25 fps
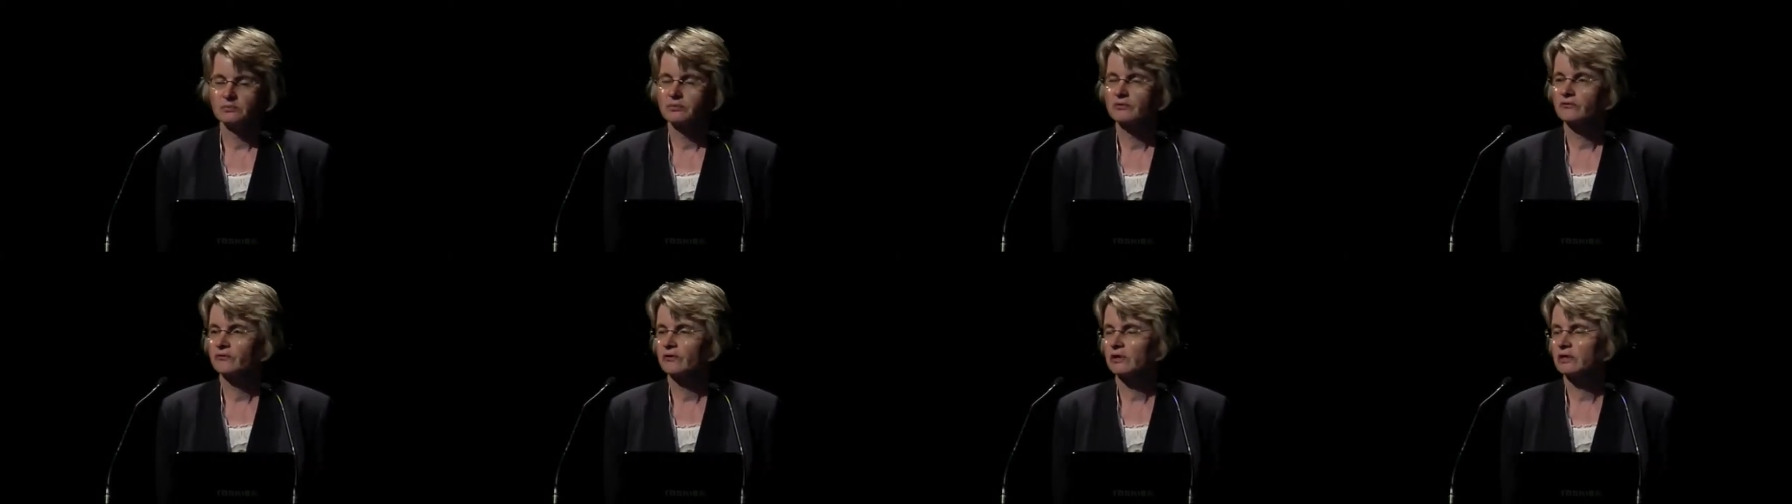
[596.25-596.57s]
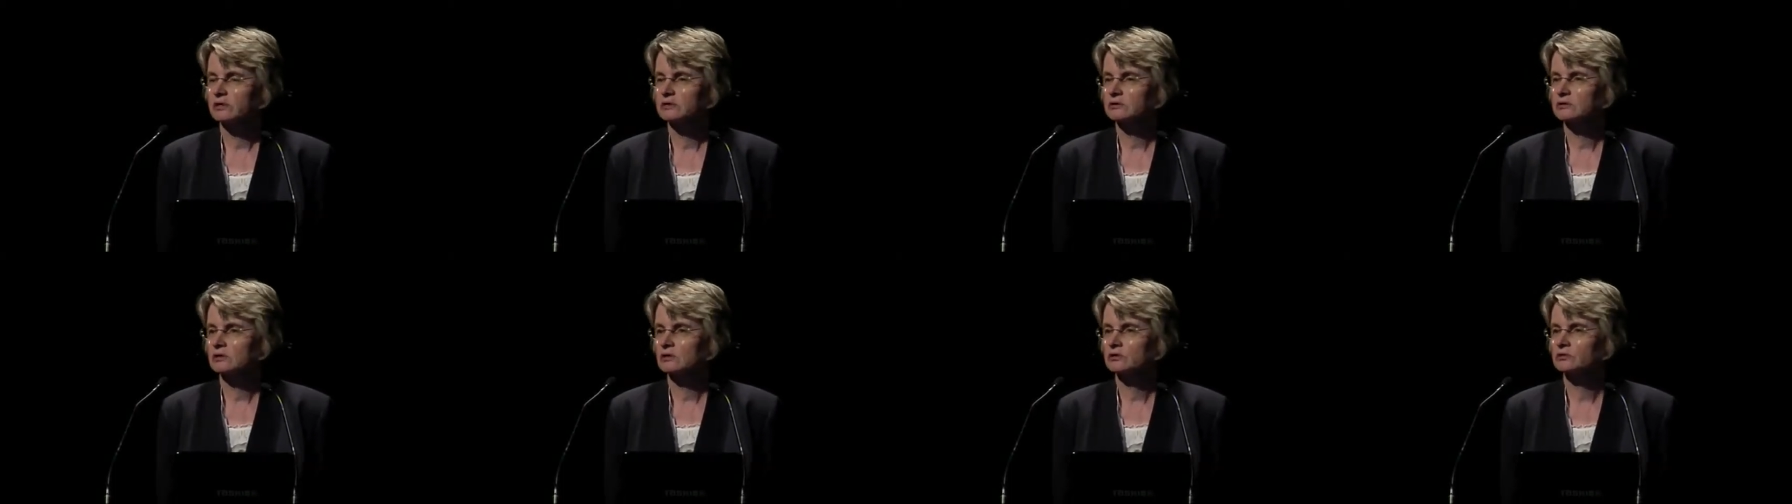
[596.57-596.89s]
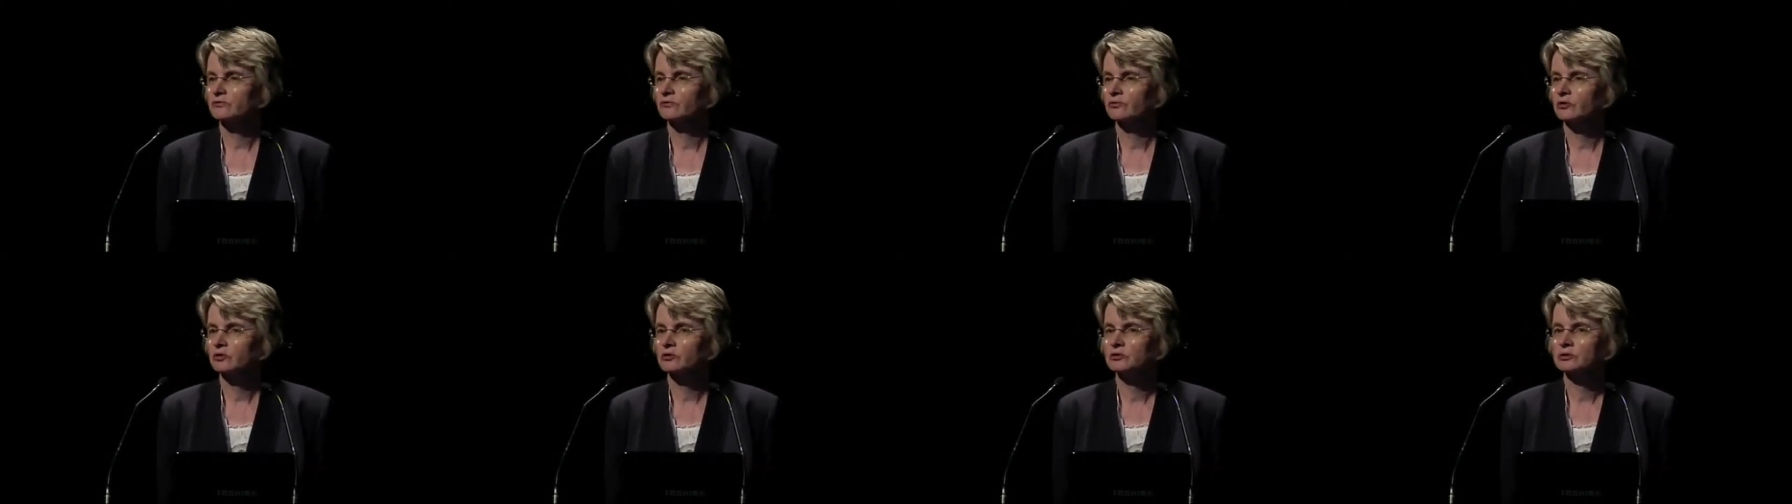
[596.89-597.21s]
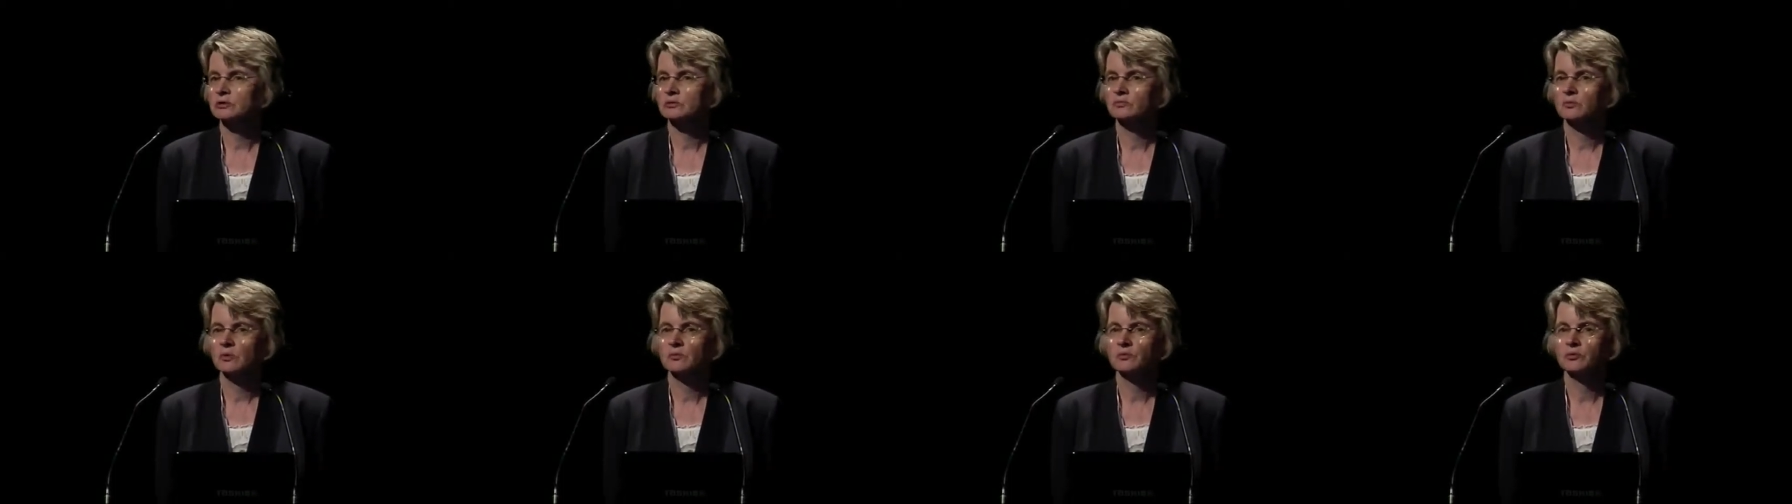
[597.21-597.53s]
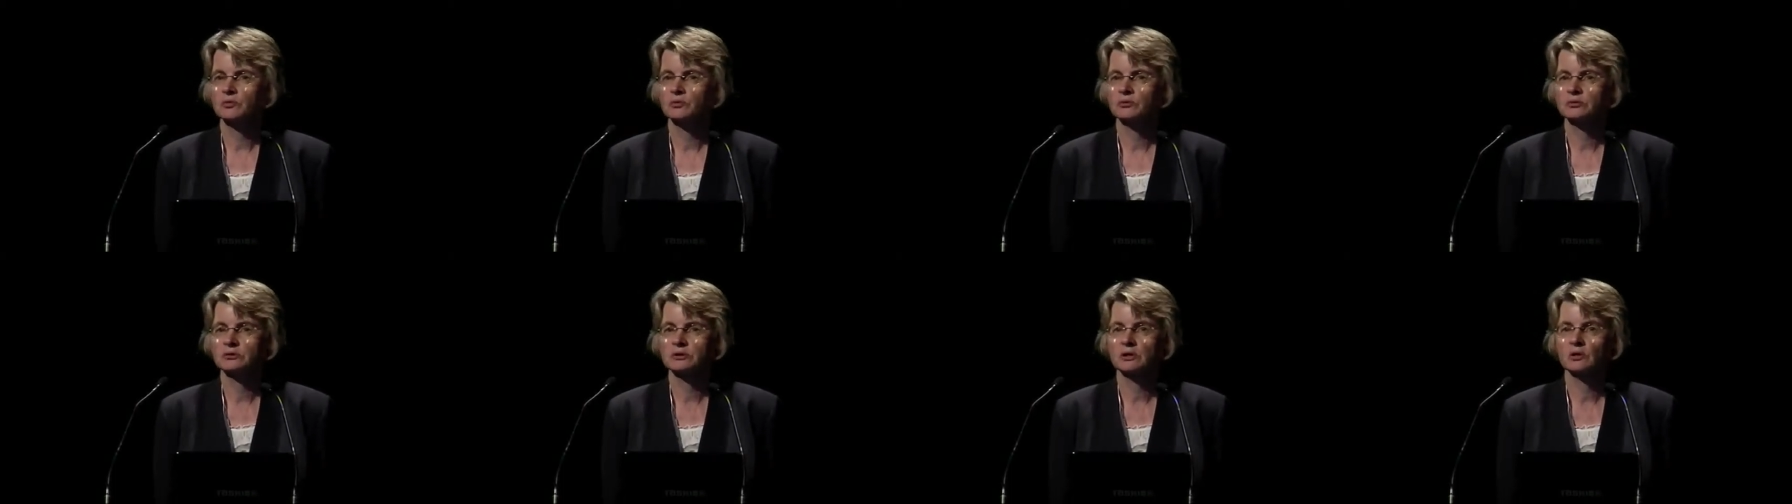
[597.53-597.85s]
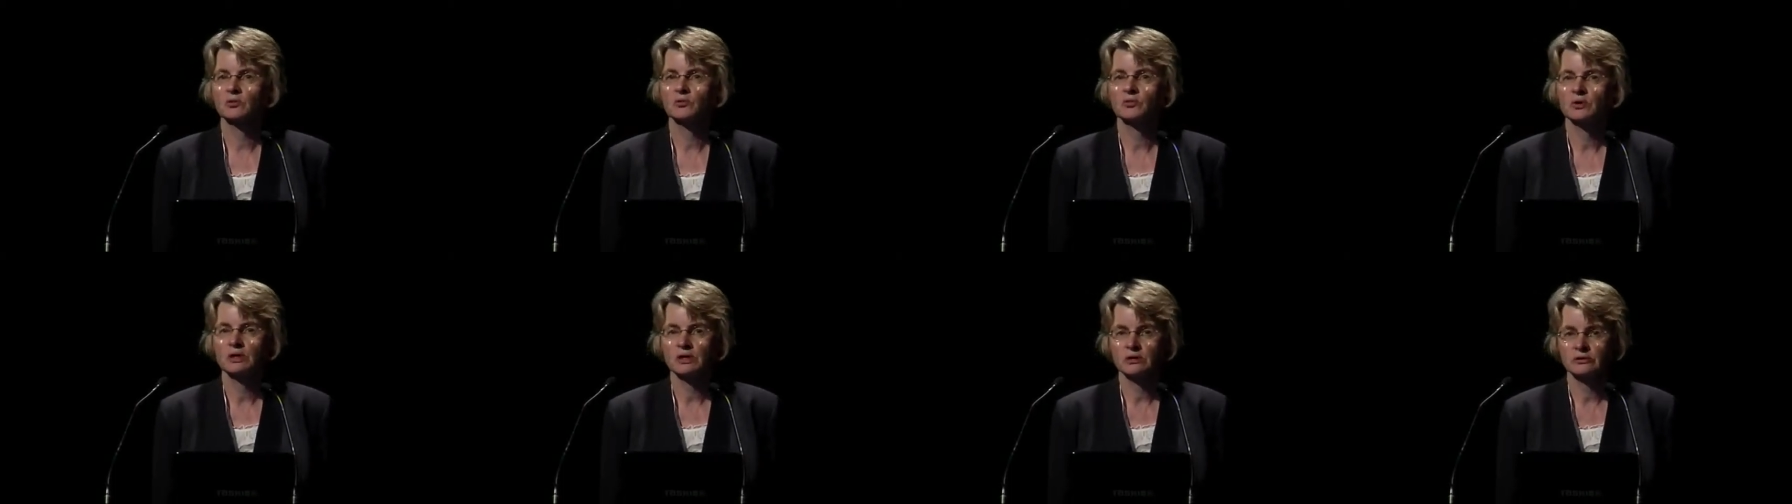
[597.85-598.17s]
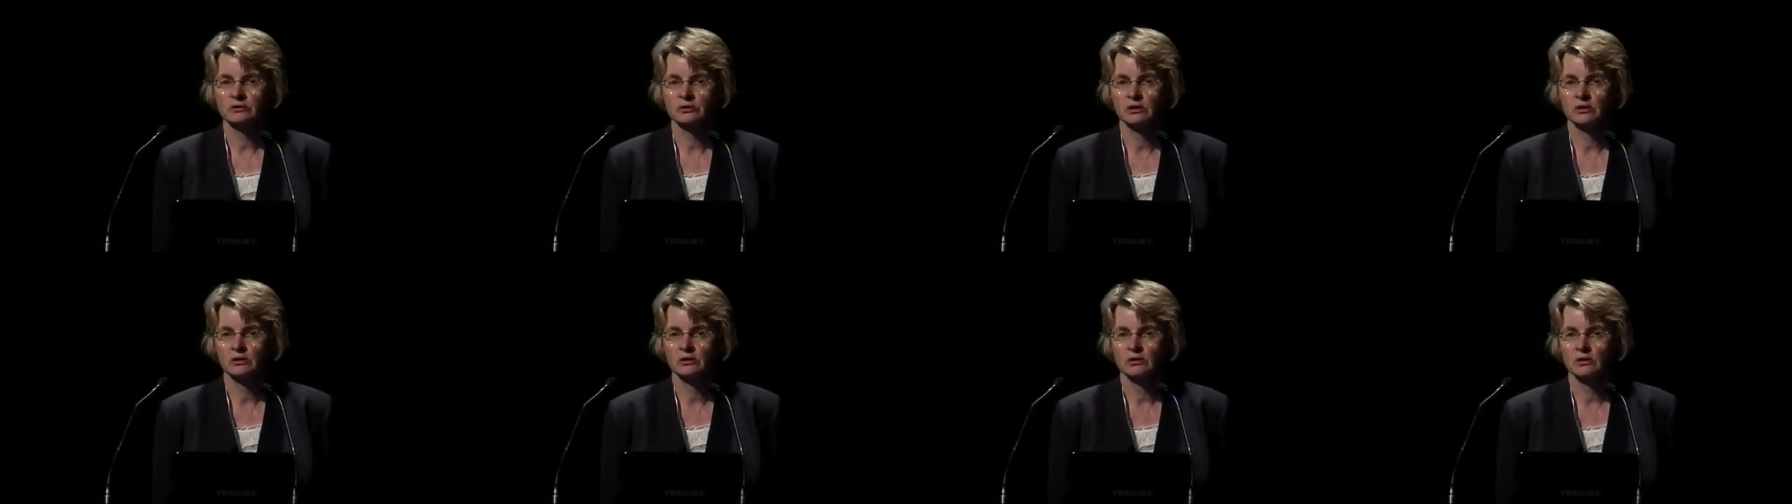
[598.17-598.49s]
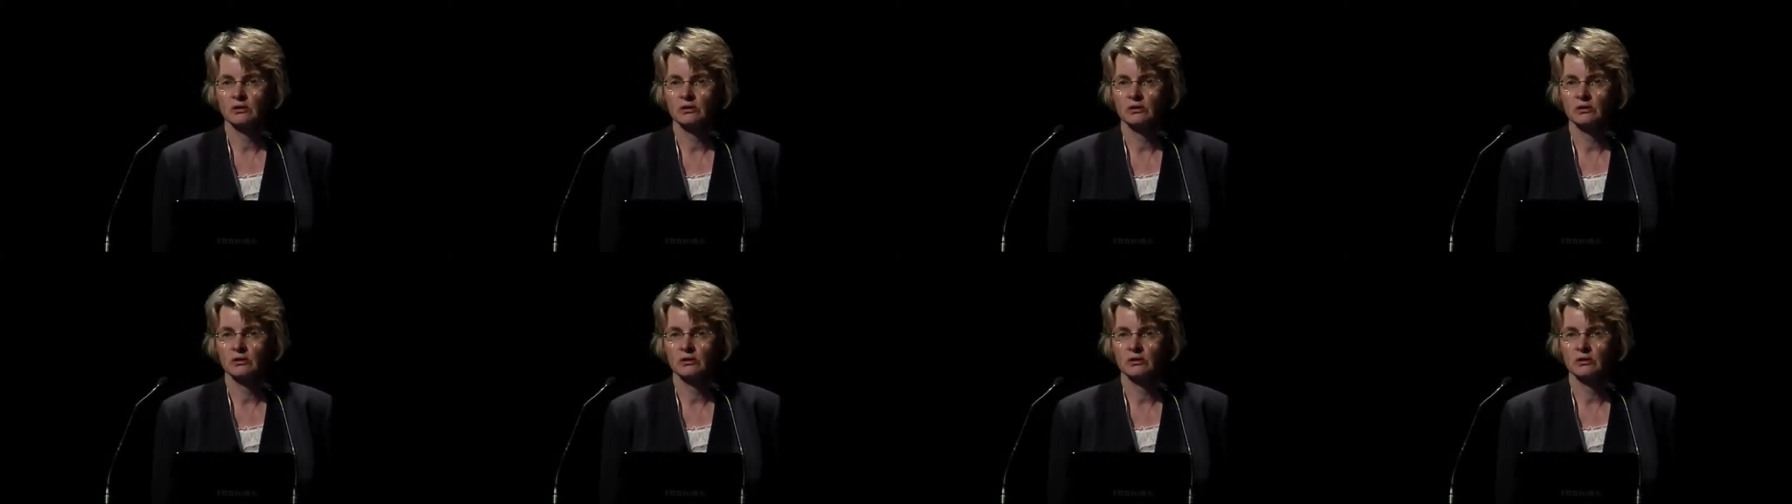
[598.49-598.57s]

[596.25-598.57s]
provides those views and reports that we think